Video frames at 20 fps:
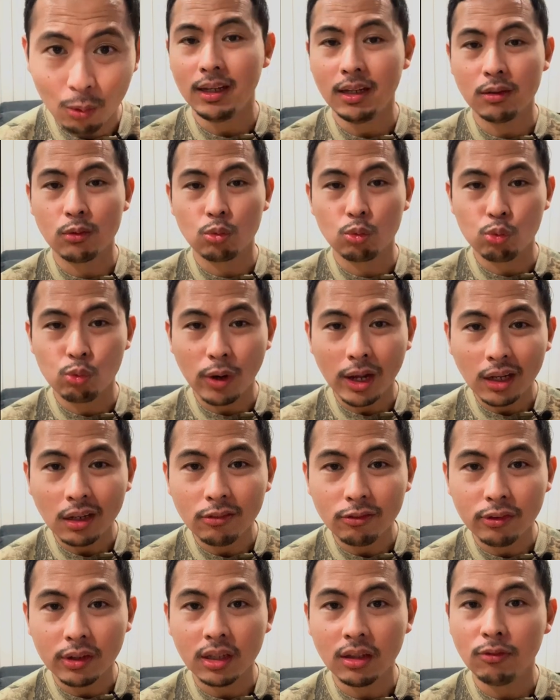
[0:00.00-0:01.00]
It's
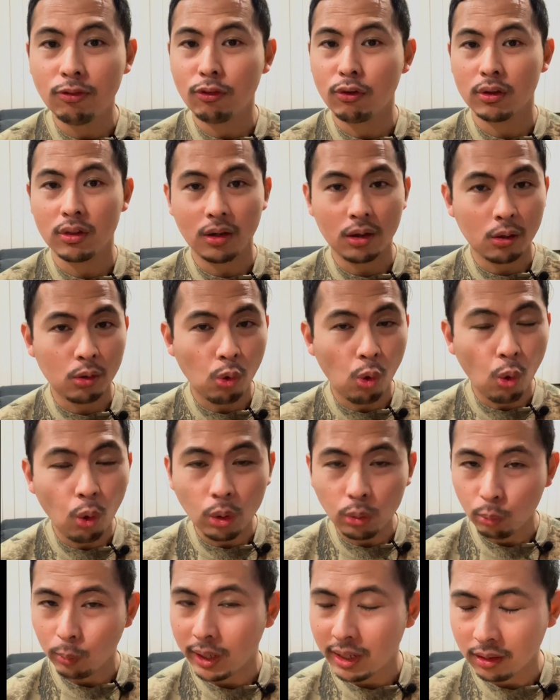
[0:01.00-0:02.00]
relevant for the cold
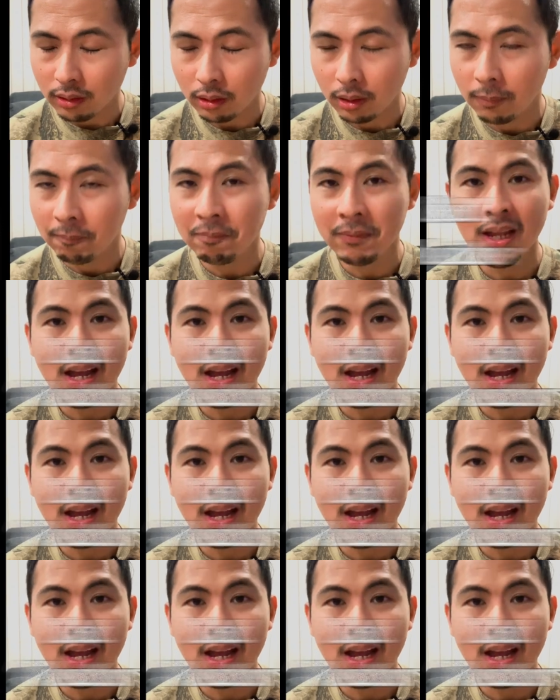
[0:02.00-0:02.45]
weather.